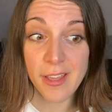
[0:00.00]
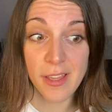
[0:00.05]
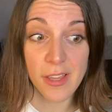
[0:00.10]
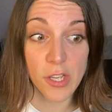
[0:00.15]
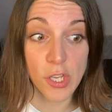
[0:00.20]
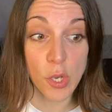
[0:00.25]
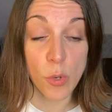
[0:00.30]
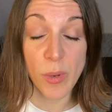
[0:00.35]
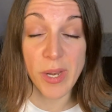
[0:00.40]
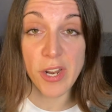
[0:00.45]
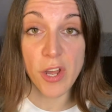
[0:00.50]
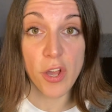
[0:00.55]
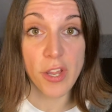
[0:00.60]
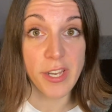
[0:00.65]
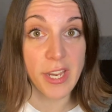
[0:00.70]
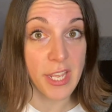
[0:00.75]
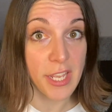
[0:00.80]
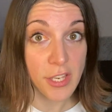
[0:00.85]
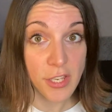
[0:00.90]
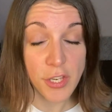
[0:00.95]
going
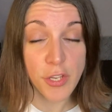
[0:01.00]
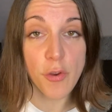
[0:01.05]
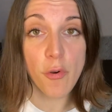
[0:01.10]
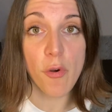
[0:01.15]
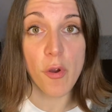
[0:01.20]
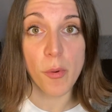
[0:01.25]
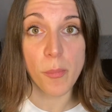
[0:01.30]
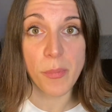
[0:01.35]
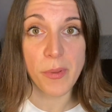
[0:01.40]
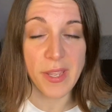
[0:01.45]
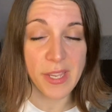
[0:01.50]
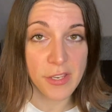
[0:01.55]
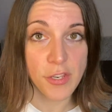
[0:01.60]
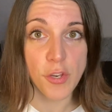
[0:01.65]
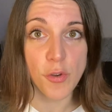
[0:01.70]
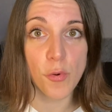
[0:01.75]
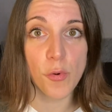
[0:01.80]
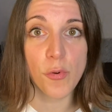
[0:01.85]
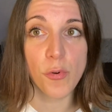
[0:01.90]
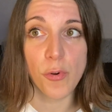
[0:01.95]
on in Europe, in
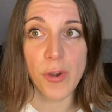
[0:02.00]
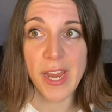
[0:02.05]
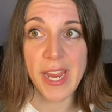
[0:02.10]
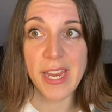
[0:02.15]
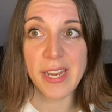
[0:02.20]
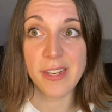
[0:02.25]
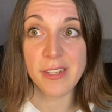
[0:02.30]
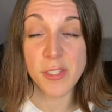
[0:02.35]
Ukraine.